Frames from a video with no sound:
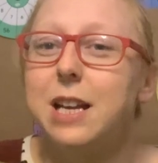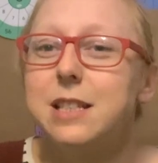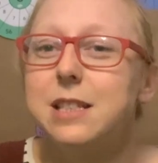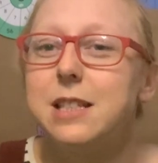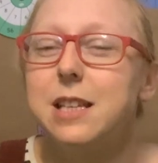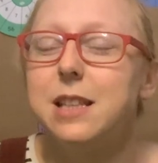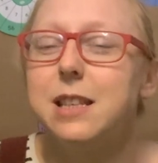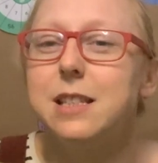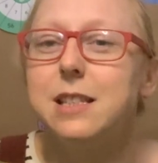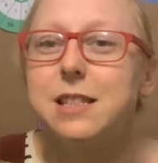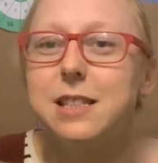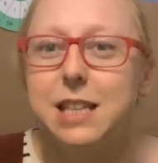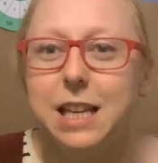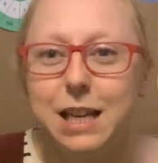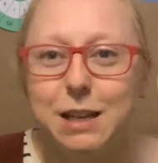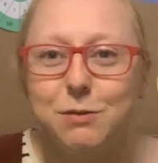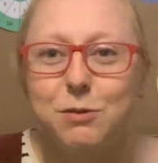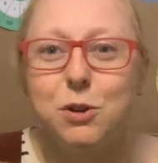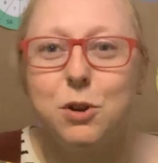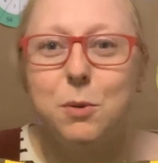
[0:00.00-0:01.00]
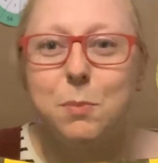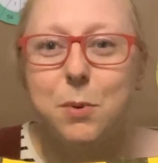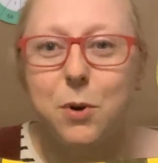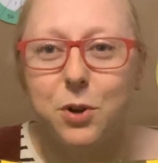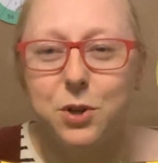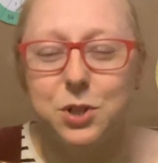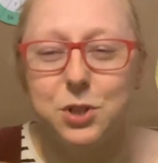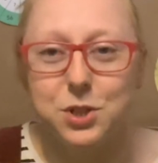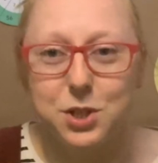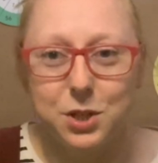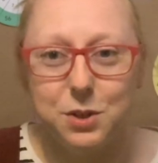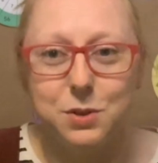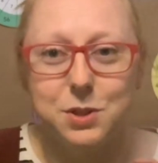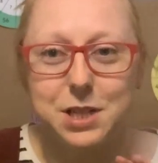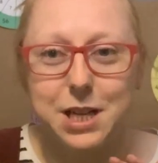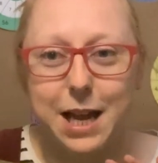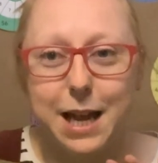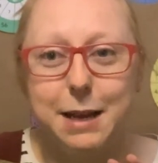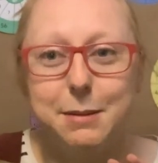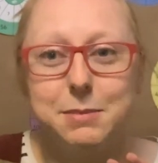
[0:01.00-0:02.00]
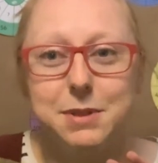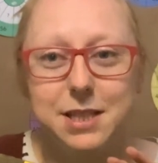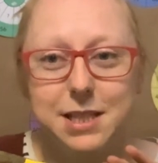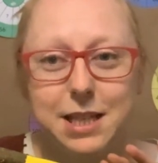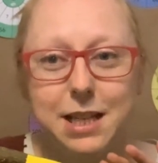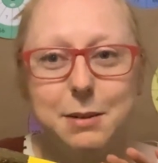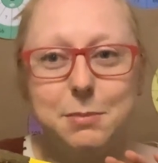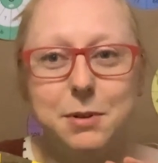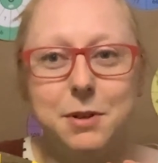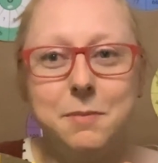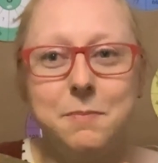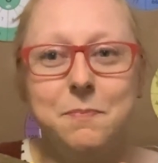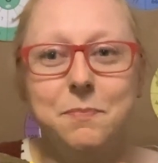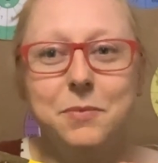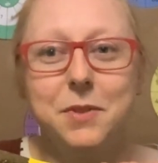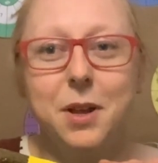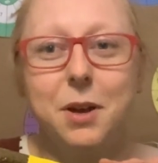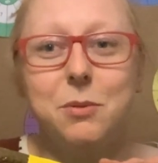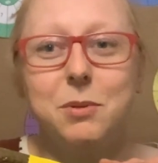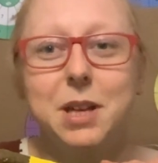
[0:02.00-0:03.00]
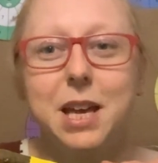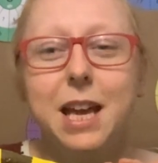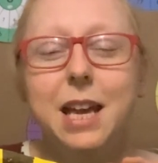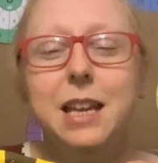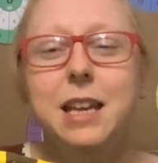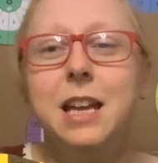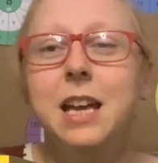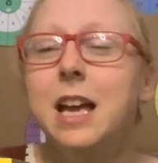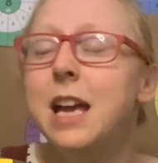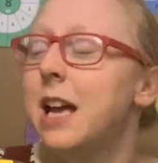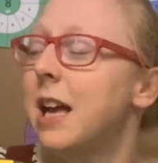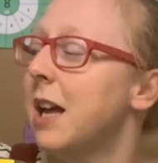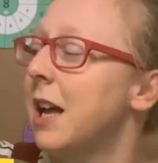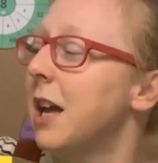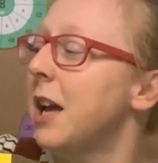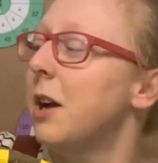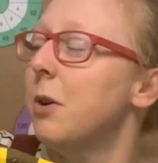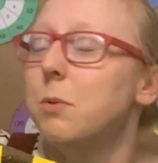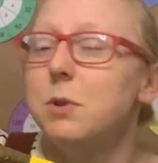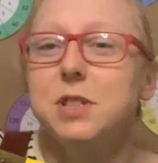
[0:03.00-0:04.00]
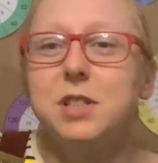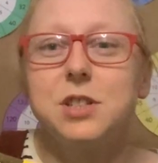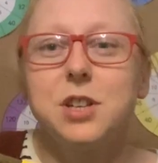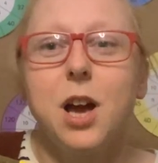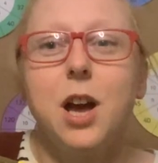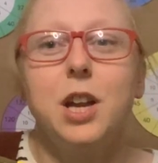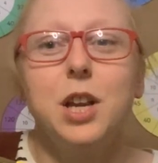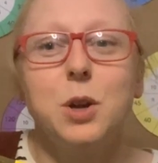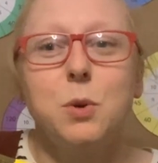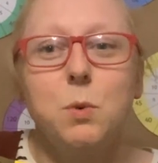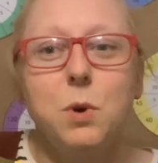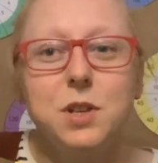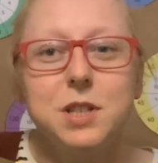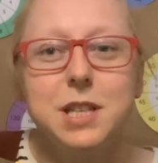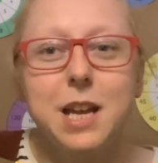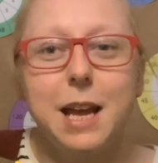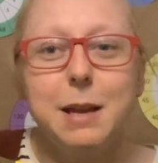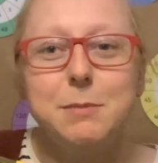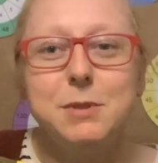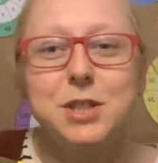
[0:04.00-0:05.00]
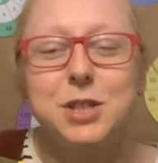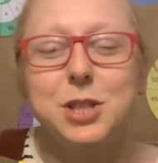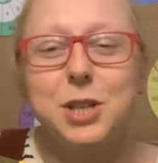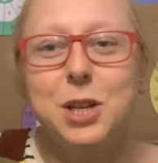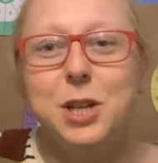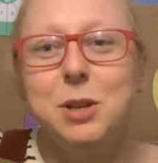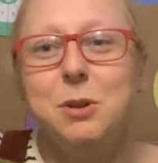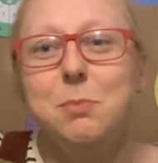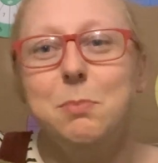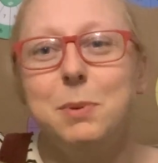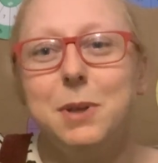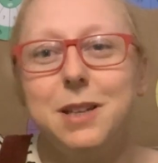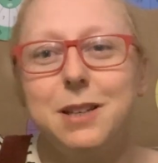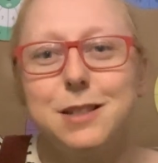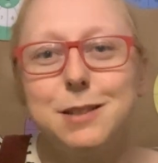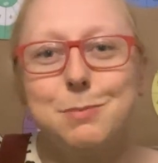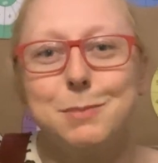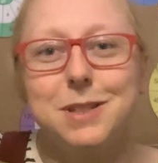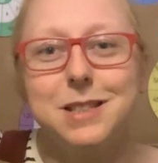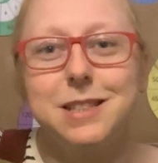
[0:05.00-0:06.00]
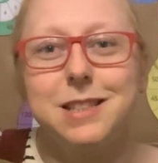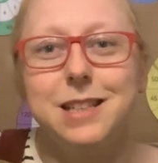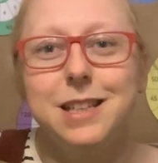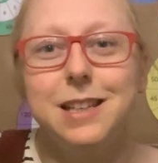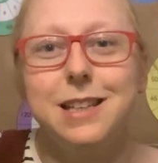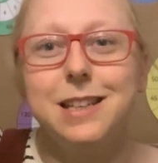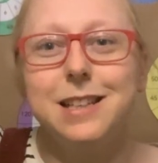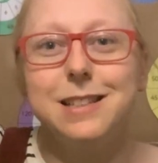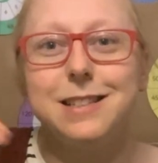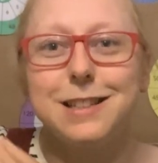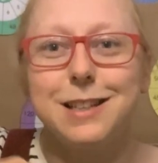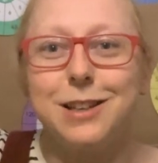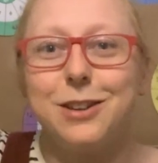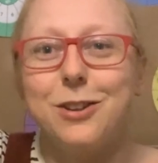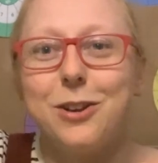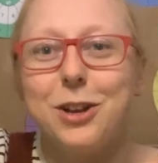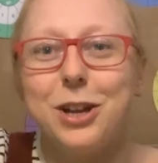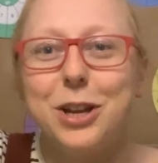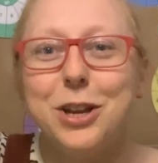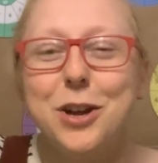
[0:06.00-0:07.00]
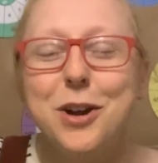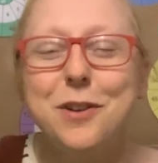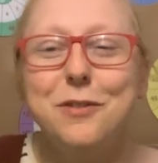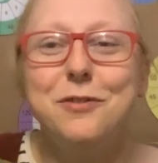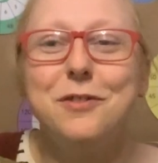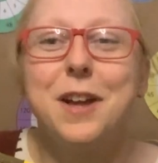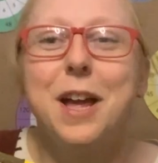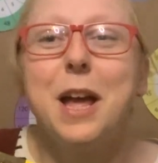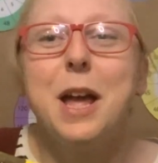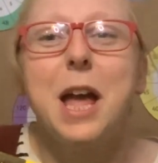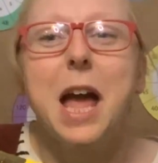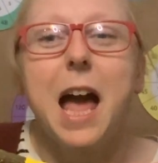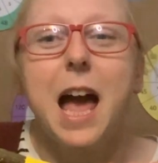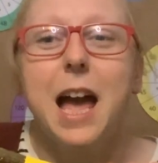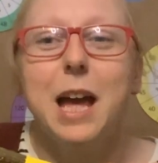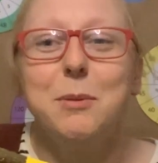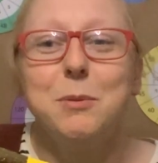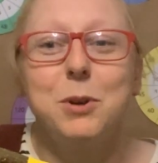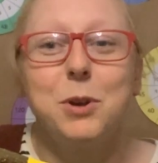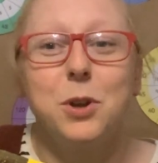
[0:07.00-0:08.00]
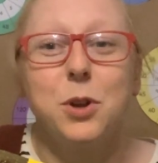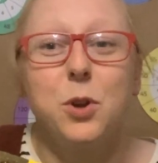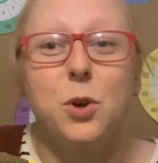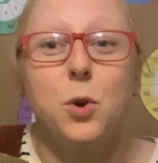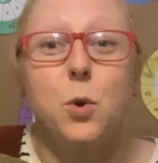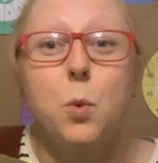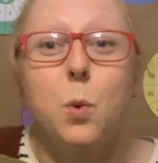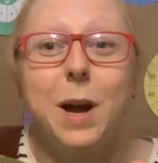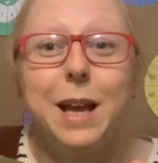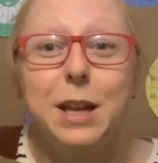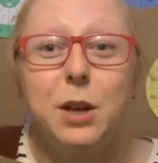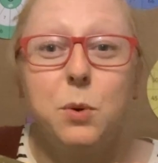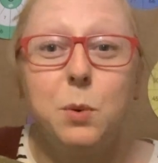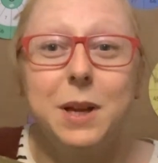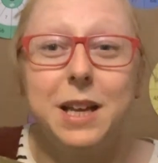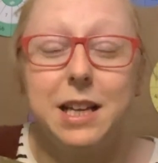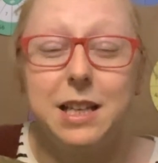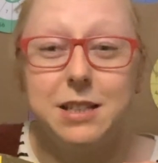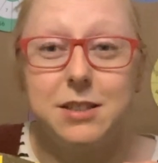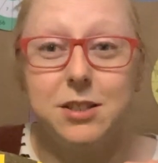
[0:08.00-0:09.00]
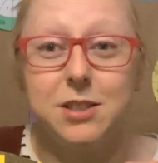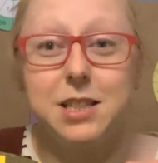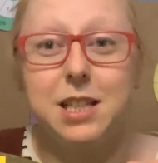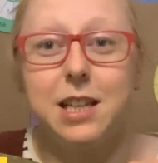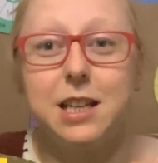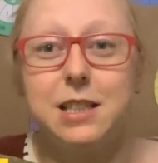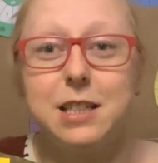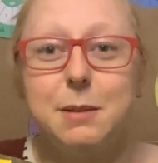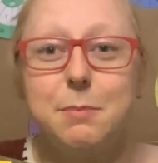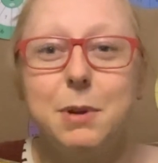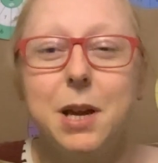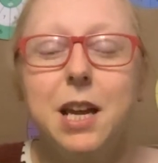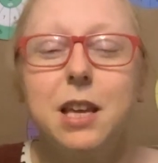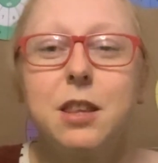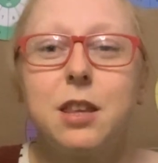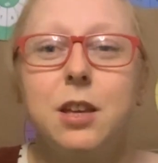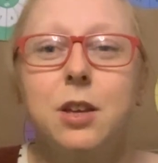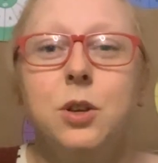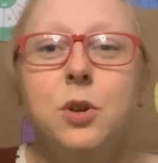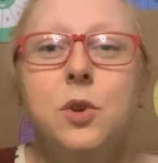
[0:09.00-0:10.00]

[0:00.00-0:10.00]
and say the 0.2 times table, okay? We're starting at 1 times 2 because my stick isn't long enough, and I'm gonna go quite quickly, so take a deep breath.